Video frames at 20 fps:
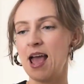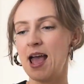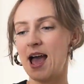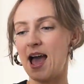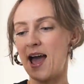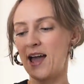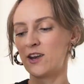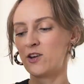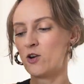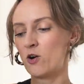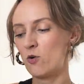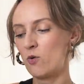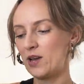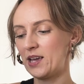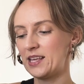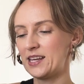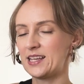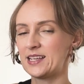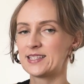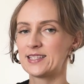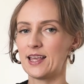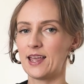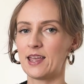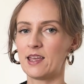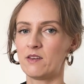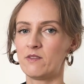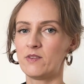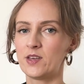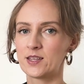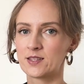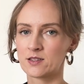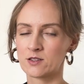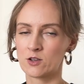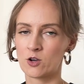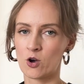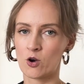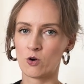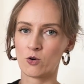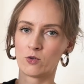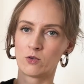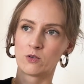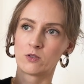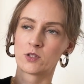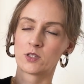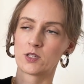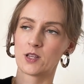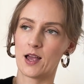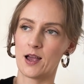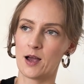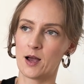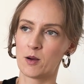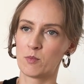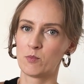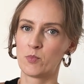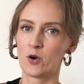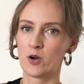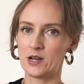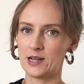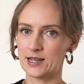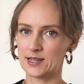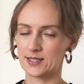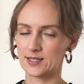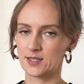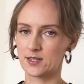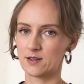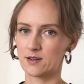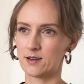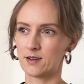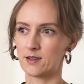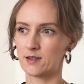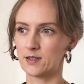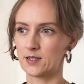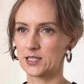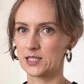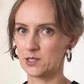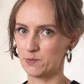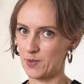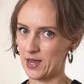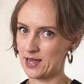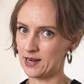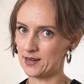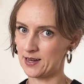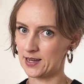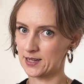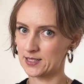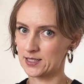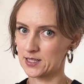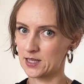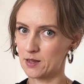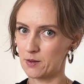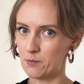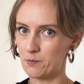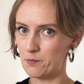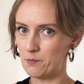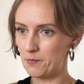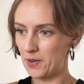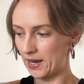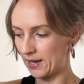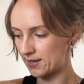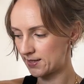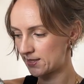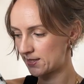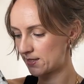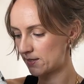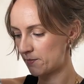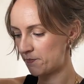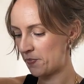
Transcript: I know it is a viscose polyester spandex mix,